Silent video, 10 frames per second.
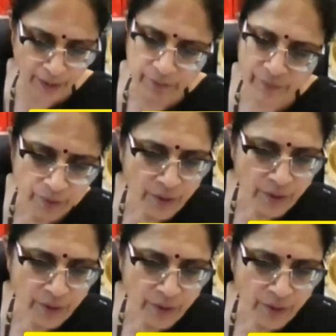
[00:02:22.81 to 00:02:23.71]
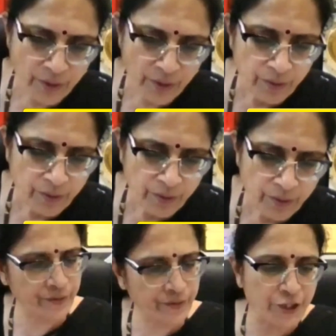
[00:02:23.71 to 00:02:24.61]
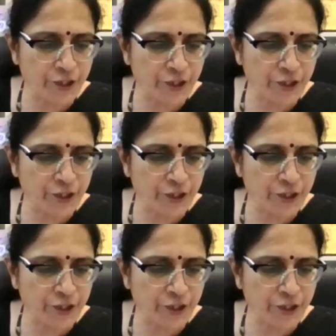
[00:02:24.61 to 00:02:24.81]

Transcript: Which is this page of this judgment.